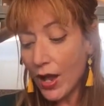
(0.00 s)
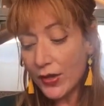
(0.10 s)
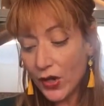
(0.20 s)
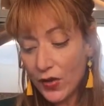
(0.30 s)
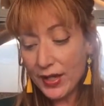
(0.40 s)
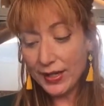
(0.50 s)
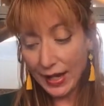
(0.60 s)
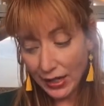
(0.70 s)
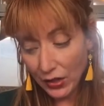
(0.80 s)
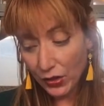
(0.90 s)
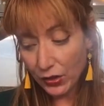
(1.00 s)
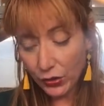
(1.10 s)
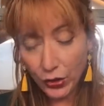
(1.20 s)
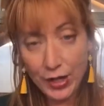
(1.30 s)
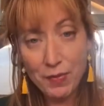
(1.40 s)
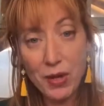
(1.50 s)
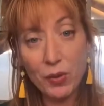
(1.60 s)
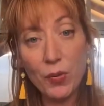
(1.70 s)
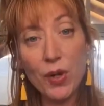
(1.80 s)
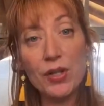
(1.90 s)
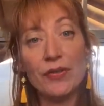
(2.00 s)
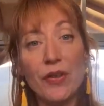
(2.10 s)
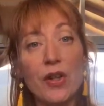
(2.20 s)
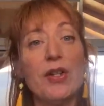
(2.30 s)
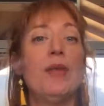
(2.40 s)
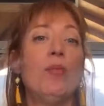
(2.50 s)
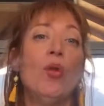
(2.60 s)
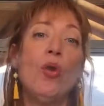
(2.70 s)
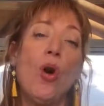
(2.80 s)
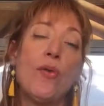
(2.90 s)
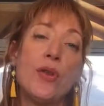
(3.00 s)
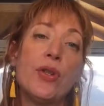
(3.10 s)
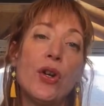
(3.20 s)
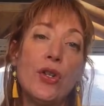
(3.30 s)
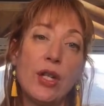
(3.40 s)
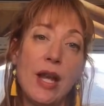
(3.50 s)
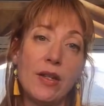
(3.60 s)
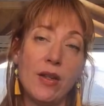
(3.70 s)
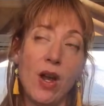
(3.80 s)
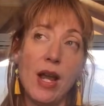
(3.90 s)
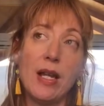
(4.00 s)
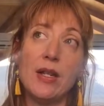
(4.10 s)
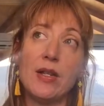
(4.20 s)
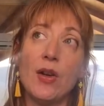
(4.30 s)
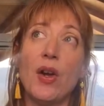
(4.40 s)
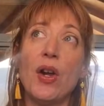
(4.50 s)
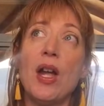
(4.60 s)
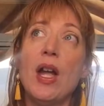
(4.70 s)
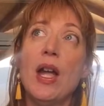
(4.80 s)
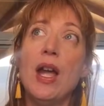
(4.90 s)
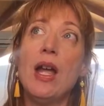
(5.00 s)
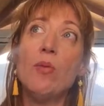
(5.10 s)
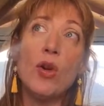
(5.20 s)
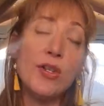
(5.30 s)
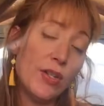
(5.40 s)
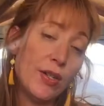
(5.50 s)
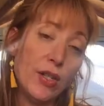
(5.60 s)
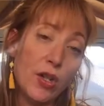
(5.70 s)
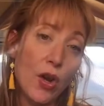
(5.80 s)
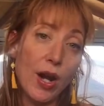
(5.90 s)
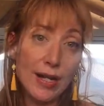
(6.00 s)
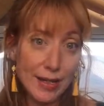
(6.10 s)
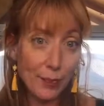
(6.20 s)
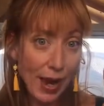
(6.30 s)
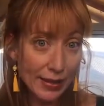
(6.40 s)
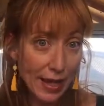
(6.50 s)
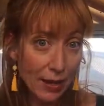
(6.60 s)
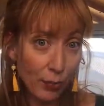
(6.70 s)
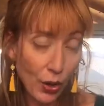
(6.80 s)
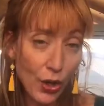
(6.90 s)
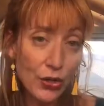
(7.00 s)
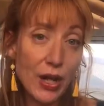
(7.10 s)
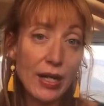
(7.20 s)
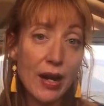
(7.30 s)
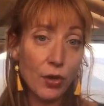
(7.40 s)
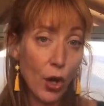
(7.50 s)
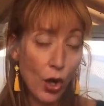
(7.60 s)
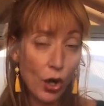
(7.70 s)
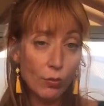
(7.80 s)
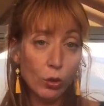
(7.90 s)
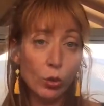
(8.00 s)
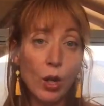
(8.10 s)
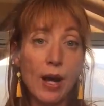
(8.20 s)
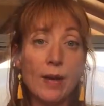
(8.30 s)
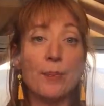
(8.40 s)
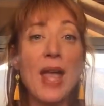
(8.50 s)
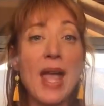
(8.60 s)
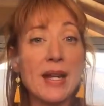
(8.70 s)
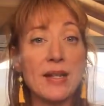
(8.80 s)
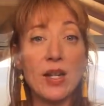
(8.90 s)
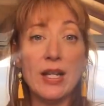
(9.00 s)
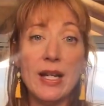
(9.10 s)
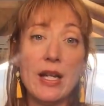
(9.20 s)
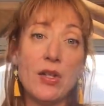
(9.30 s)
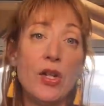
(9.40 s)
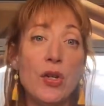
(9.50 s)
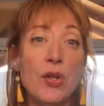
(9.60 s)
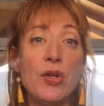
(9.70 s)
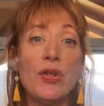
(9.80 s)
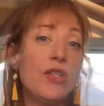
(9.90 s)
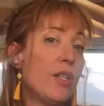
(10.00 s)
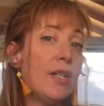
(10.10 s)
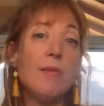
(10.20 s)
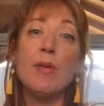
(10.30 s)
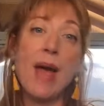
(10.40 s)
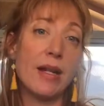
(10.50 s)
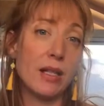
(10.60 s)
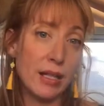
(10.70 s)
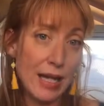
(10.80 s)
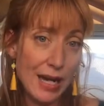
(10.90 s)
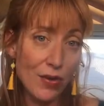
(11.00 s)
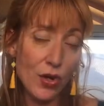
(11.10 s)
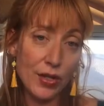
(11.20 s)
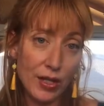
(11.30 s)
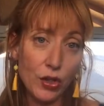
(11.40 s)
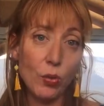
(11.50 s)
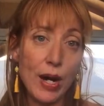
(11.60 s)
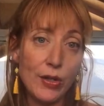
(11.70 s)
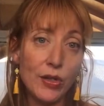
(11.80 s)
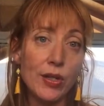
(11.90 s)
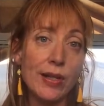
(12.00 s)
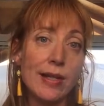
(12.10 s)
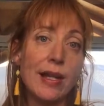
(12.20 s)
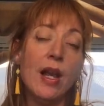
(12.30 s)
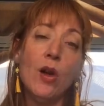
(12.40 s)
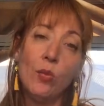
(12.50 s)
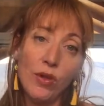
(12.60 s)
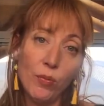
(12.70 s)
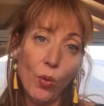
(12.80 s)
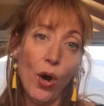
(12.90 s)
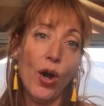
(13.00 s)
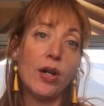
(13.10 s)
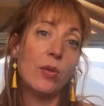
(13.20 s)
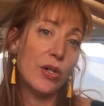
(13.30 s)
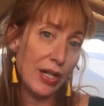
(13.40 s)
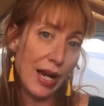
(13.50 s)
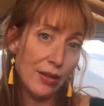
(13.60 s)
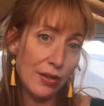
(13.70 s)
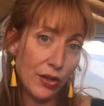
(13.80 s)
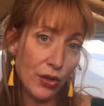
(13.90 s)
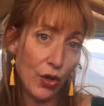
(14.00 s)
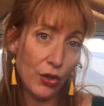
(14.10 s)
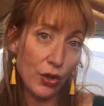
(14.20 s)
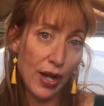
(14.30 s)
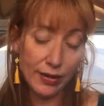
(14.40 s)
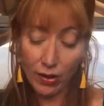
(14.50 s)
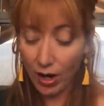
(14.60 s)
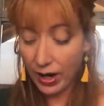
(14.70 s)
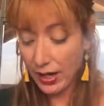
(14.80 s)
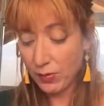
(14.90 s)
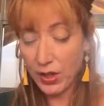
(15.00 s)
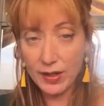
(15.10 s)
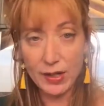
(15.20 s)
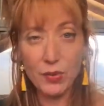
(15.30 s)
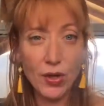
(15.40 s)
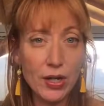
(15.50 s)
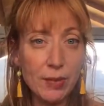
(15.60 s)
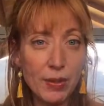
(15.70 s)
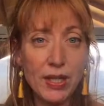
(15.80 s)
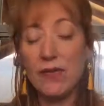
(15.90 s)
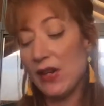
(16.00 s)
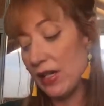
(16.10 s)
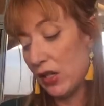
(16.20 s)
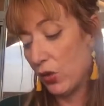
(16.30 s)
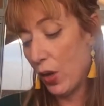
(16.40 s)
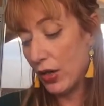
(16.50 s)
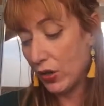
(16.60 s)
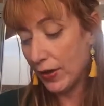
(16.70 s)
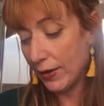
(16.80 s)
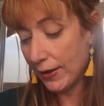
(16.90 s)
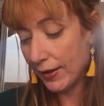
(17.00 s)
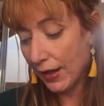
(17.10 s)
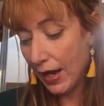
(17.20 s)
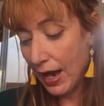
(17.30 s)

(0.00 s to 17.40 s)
So this second treatment, we wanted to focus more on the social anxiety. So it was just, I guess a Band-Aid approach. I gave her a herbal anxiolytic to use just symptomatically in those situations with work where she gets the social anxiety, because it was only specific situations.